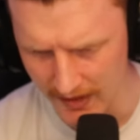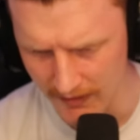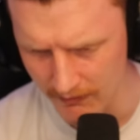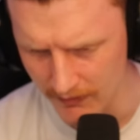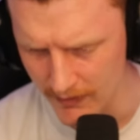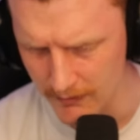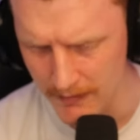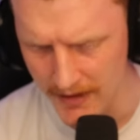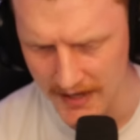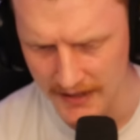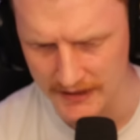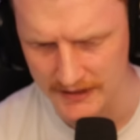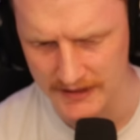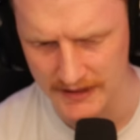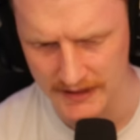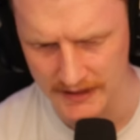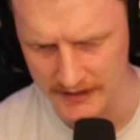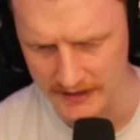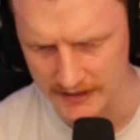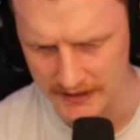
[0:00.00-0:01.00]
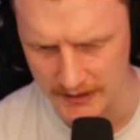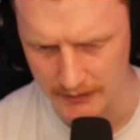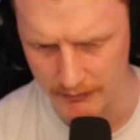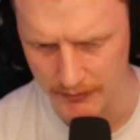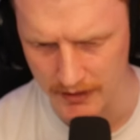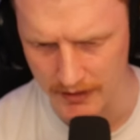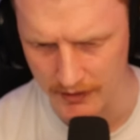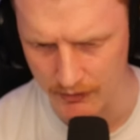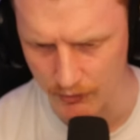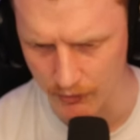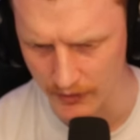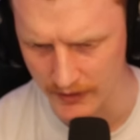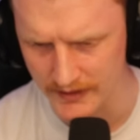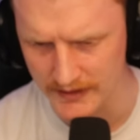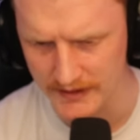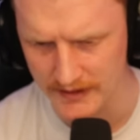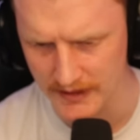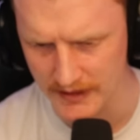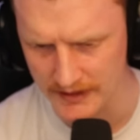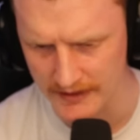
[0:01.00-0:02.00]
the manor turned into some kind of
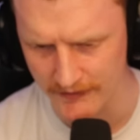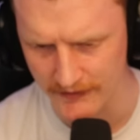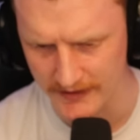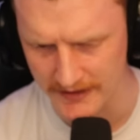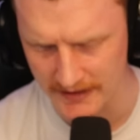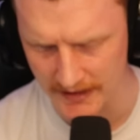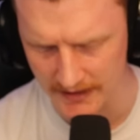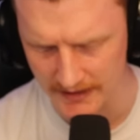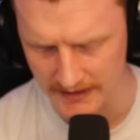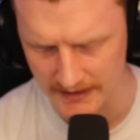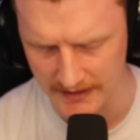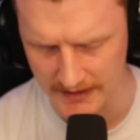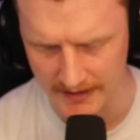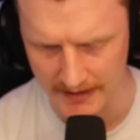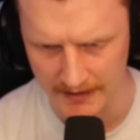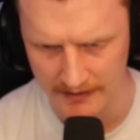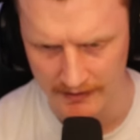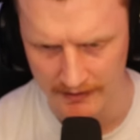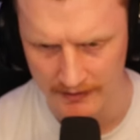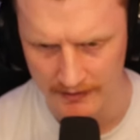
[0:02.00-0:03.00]
research facility.